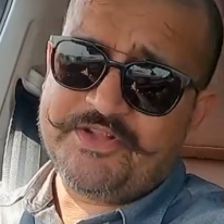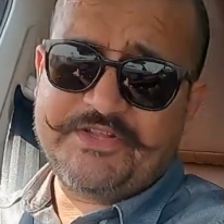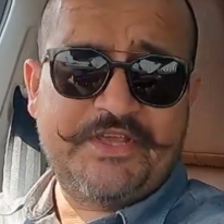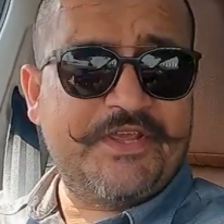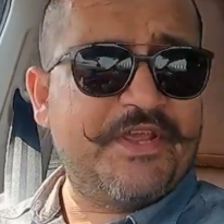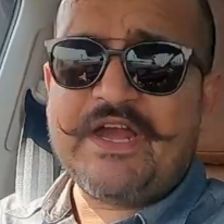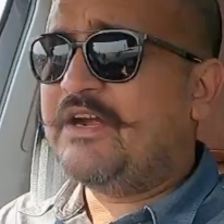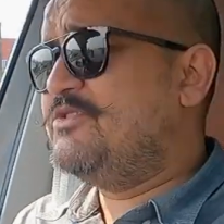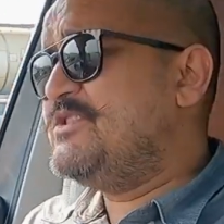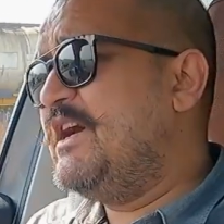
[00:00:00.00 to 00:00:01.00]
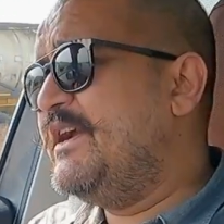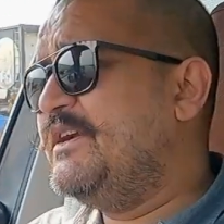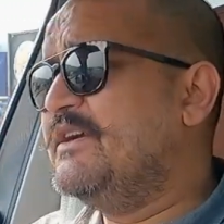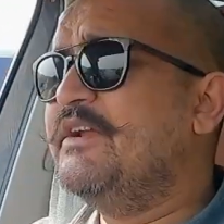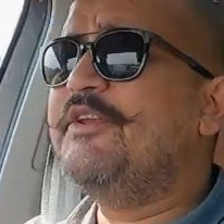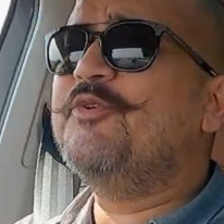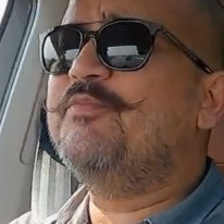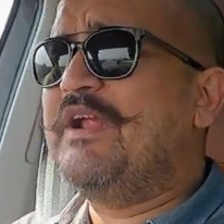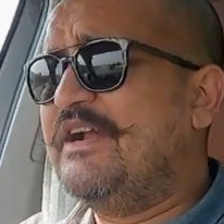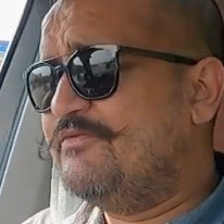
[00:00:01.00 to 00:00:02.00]
on the outside, a new
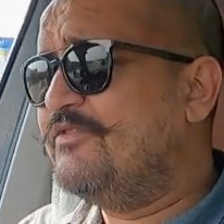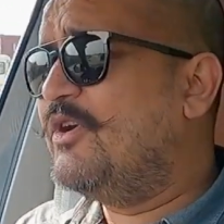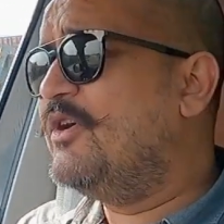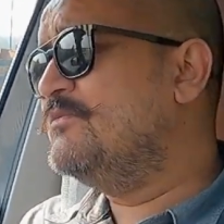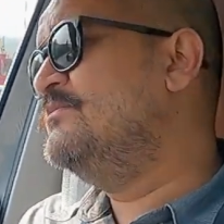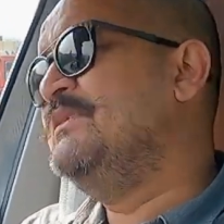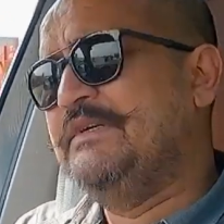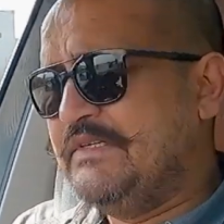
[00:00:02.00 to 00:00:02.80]
platform,